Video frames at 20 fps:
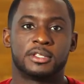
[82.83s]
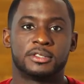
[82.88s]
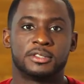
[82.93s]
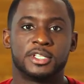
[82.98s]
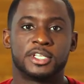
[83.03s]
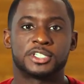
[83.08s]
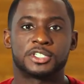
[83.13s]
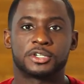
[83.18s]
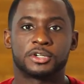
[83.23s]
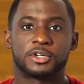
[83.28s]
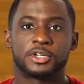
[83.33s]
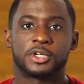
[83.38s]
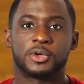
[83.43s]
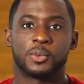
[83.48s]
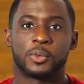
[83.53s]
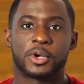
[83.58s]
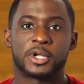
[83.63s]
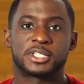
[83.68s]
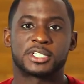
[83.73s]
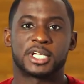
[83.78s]
This circuit
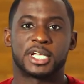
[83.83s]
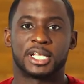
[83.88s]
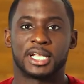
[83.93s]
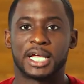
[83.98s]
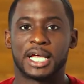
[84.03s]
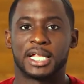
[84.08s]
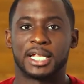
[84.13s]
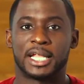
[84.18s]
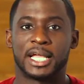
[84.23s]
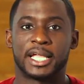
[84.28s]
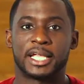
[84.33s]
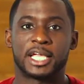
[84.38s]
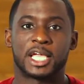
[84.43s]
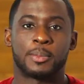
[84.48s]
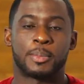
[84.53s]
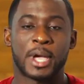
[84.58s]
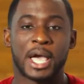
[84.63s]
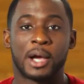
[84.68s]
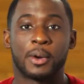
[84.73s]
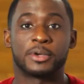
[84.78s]
works a lot like a
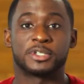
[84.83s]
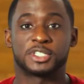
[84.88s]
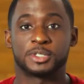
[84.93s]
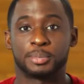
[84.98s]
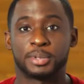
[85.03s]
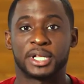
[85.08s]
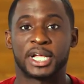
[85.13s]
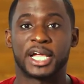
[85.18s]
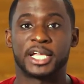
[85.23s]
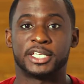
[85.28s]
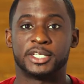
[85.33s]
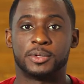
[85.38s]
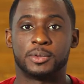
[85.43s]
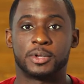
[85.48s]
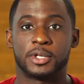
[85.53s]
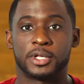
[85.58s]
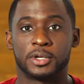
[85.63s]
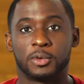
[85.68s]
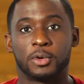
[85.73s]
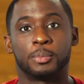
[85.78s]
power supply
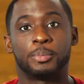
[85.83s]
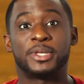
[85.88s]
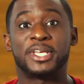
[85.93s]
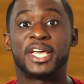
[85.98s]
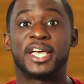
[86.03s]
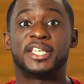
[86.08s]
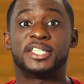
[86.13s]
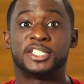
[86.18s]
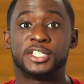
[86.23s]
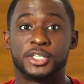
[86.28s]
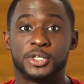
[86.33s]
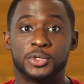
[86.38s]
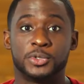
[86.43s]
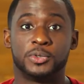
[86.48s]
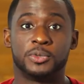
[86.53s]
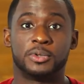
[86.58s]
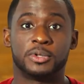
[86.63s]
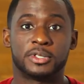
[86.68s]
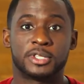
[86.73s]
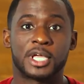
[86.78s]
unit, or P S
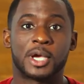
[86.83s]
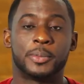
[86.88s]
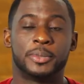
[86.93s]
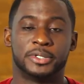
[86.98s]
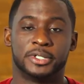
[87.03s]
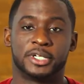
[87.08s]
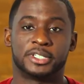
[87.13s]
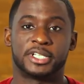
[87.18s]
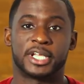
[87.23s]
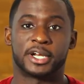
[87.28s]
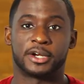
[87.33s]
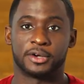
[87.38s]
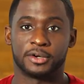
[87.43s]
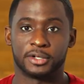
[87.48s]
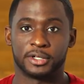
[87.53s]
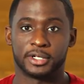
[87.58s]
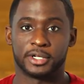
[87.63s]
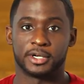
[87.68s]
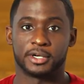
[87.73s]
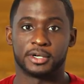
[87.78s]
U, that we looked at
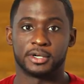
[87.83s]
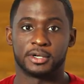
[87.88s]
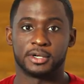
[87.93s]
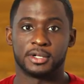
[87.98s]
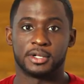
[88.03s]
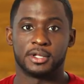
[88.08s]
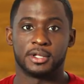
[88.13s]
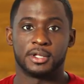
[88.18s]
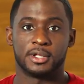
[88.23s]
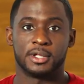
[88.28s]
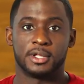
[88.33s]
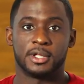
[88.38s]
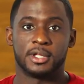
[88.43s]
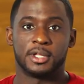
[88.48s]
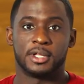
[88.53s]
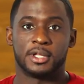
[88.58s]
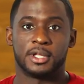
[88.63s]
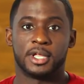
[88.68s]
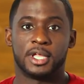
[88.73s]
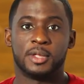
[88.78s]
earlier.
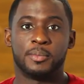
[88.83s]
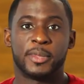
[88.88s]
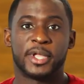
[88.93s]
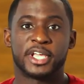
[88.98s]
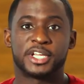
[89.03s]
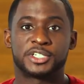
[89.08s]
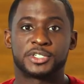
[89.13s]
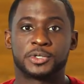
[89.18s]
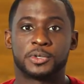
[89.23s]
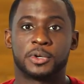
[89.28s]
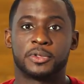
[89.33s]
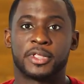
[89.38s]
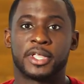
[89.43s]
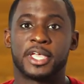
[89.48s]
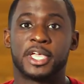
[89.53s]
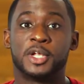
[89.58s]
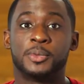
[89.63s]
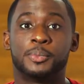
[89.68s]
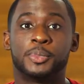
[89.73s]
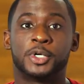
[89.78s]
It makes sure the
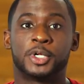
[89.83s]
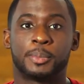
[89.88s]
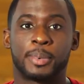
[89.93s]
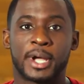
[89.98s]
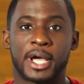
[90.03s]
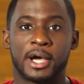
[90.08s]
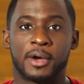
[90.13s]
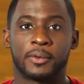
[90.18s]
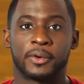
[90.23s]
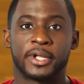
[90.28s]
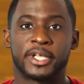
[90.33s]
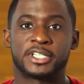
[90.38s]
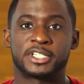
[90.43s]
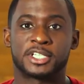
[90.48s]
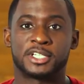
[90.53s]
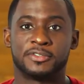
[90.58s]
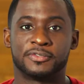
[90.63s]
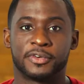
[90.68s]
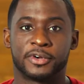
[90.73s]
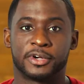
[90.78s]
input power is
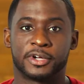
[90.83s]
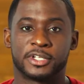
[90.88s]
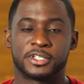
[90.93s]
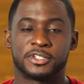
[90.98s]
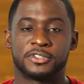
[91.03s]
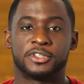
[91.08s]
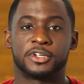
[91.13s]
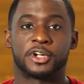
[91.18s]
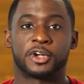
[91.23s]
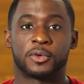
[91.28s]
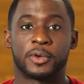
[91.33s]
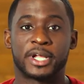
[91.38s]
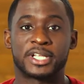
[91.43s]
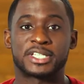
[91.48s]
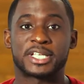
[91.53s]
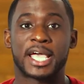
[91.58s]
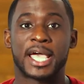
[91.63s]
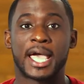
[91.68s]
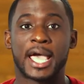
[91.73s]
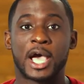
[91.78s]
converted to the
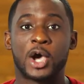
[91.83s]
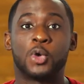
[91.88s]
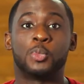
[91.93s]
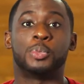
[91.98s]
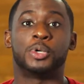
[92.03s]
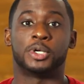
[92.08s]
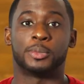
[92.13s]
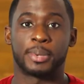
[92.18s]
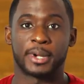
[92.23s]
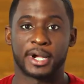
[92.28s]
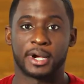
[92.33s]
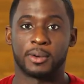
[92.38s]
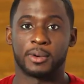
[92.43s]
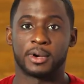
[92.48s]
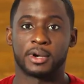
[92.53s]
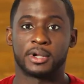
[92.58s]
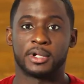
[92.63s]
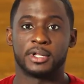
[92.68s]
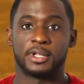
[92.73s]
correct output power.